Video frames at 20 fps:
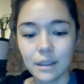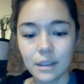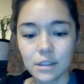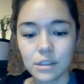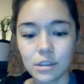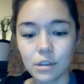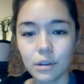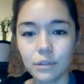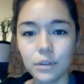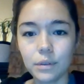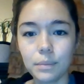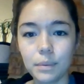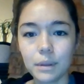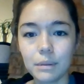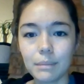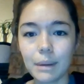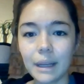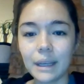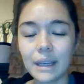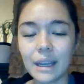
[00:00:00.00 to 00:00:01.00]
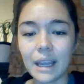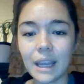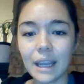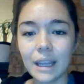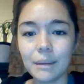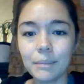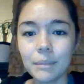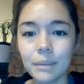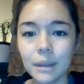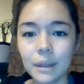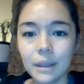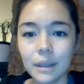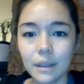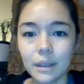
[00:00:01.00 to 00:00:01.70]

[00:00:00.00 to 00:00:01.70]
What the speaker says: So if you put my name,